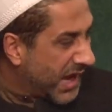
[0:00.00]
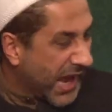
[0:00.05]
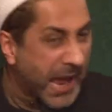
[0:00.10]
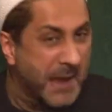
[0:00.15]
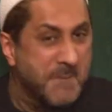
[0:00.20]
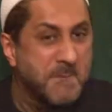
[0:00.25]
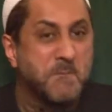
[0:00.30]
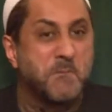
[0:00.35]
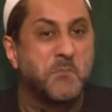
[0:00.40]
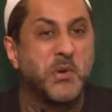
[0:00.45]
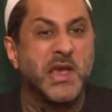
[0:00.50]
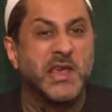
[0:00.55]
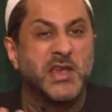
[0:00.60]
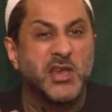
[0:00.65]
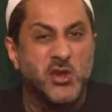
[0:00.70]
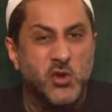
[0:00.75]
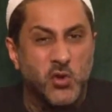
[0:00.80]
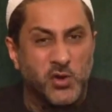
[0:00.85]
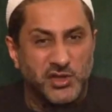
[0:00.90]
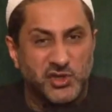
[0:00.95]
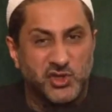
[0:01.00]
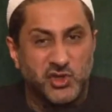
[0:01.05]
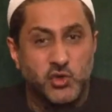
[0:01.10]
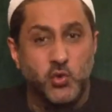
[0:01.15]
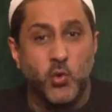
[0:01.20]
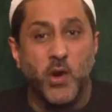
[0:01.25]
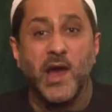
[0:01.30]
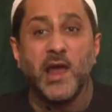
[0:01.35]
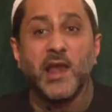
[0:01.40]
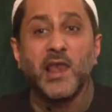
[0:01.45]
ambiguous
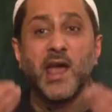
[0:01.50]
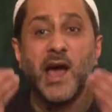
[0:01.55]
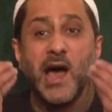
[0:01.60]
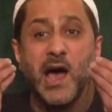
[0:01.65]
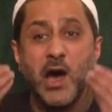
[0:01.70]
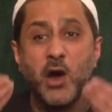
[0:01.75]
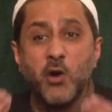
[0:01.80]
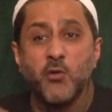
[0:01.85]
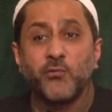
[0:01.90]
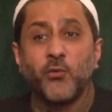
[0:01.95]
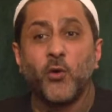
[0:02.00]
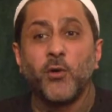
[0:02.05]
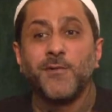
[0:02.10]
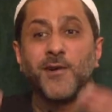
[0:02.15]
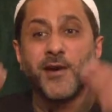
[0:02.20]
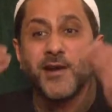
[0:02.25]
to allow for